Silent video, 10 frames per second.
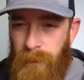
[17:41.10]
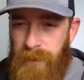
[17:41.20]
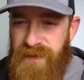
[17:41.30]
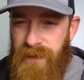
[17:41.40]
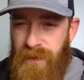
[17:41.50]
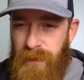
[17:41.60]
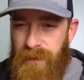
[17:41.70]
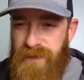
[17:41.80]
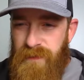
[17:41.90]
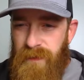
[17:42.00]
What was the
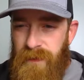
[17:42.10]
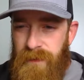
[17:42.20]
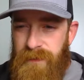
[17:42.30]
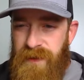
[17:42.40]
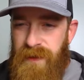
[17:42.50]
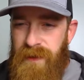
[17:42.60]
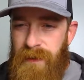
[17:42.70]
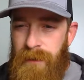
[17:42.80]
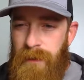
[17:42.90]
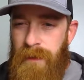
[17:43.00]
hardest 100 to
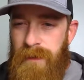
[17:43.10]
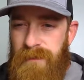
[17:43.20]
hit?